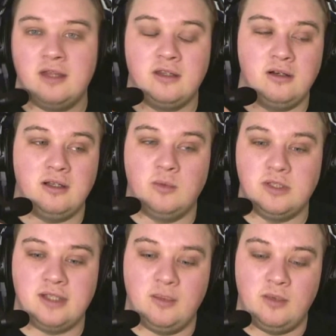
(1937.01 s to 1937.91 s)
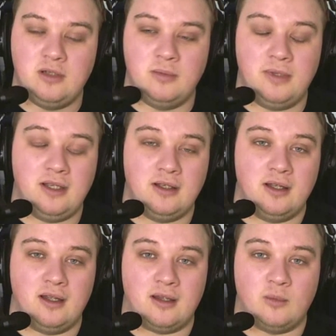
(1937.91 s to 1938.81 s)
The only thing I would say when you're
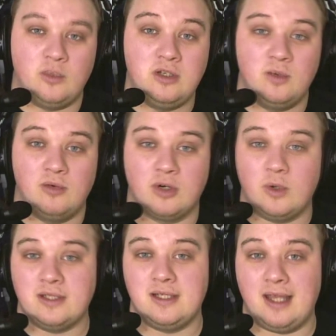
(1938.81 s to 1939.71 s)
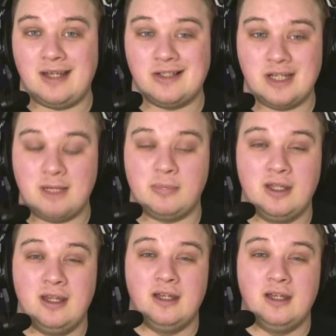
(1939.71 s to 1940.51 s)
being when you are requesting a ship,